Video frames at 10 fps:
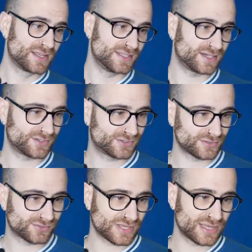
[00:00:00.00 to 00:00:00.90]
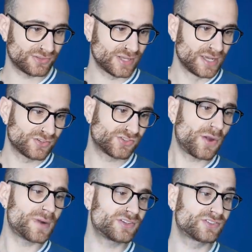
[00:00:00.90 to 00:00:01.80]
The article says, so
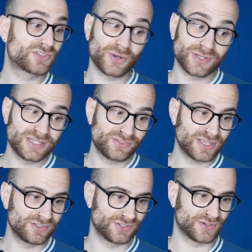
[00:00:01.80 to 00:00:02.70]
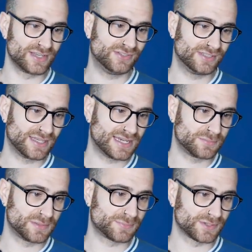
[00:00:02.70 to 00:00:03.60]
much has gone into integrating
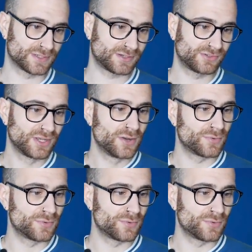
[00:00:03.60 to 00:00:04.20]
Academy products